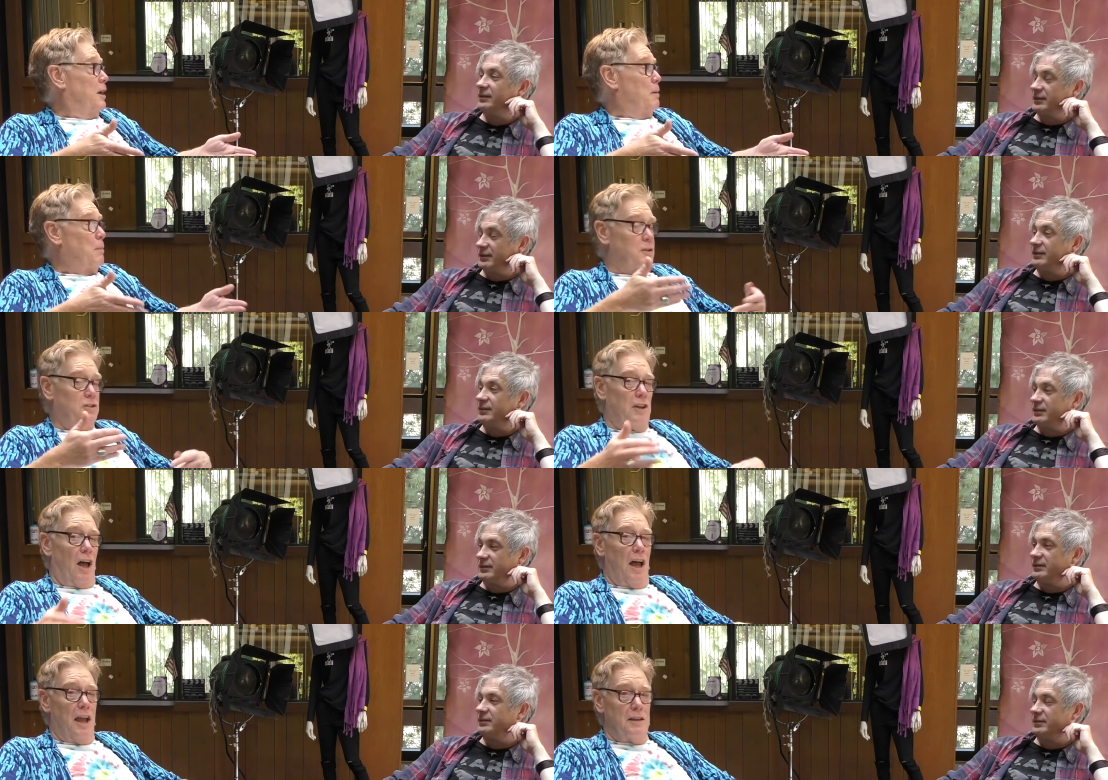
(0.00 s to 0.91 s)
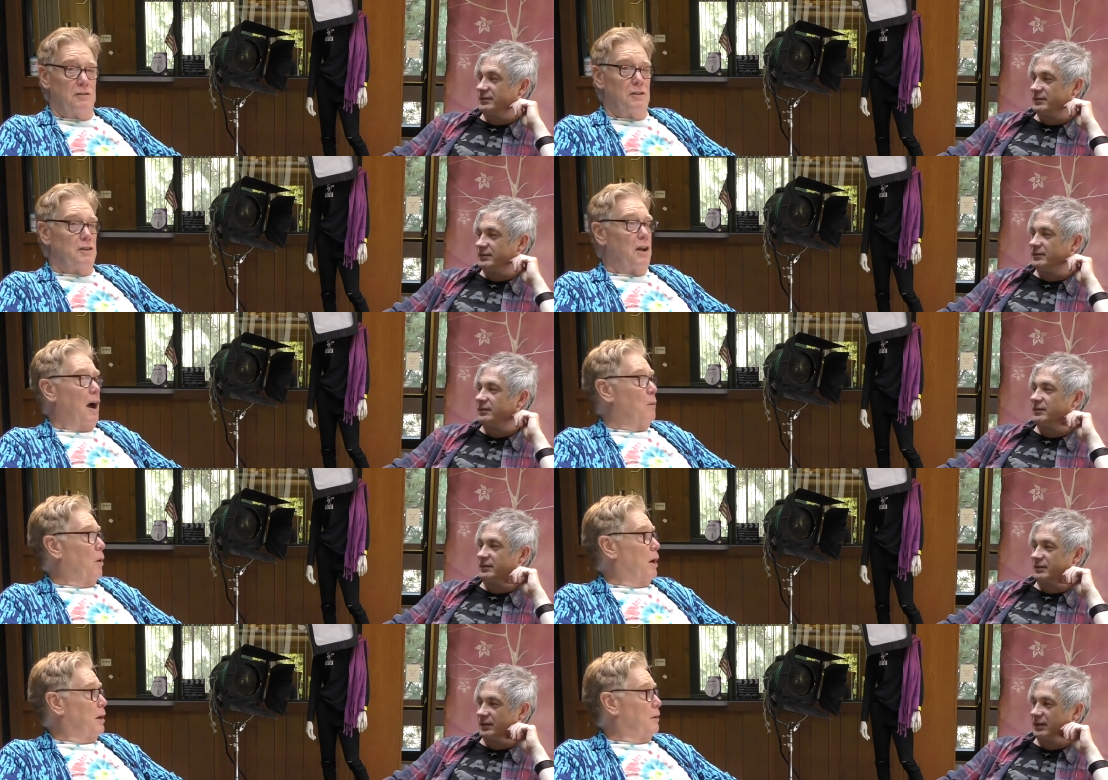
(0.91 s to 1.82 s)
Speaker 1: but Sly did not
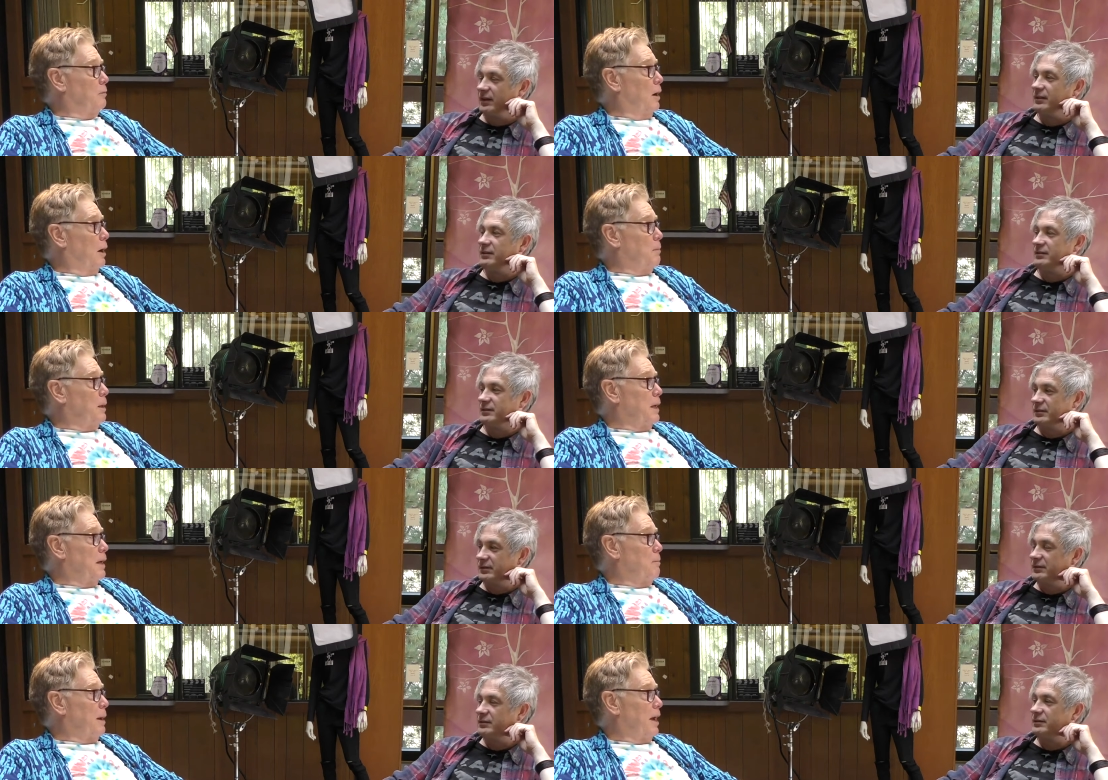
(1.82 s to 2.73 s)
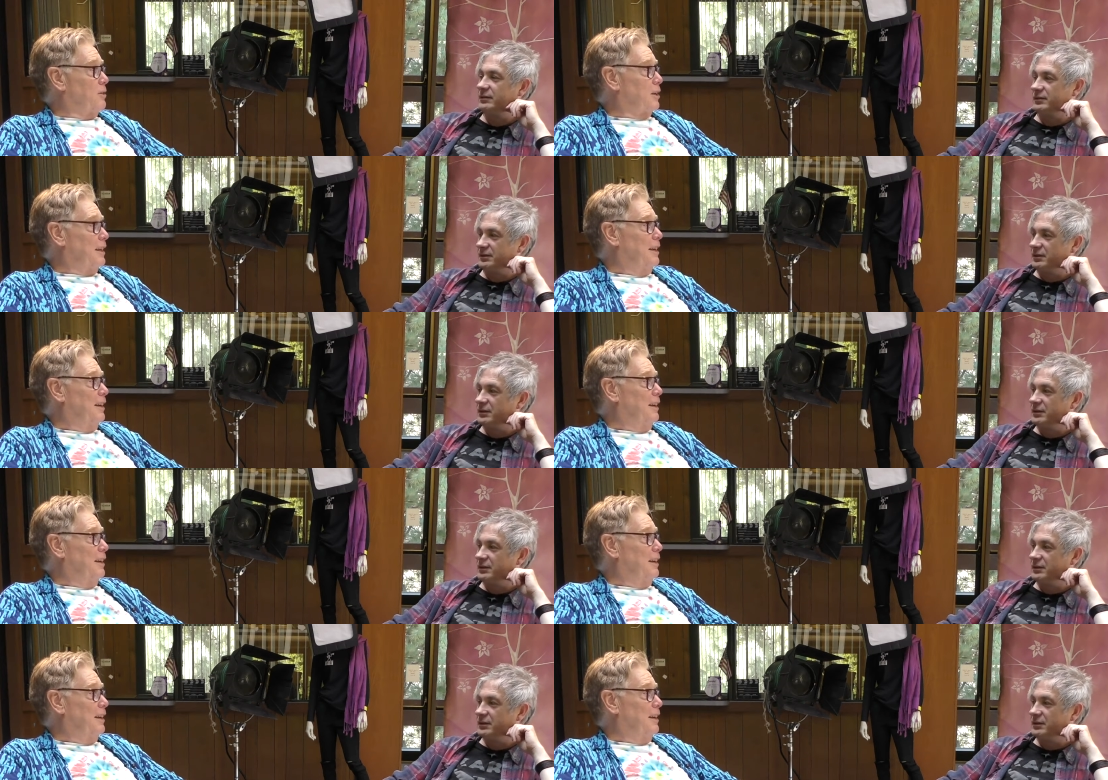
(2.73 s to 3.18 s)
want to uh, be in a basket.